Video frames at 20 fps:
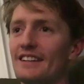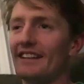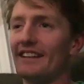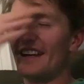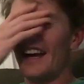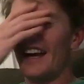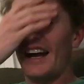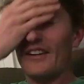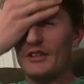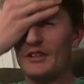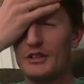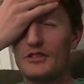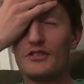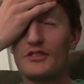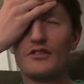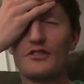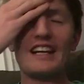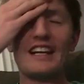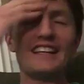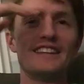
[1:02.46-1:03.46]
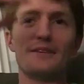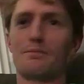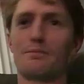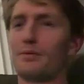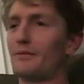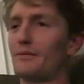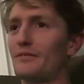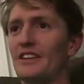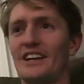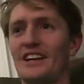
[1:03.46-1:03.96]
Yeah, I was reading
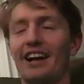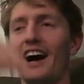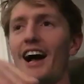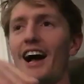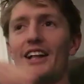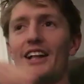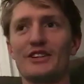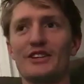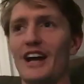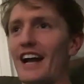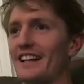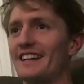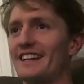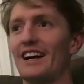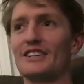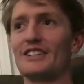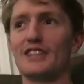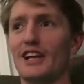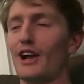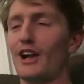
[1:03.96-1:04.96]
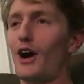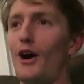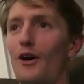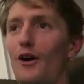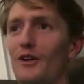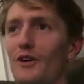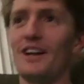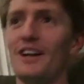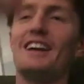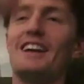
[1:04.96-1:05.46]
the contract and I was like, oh,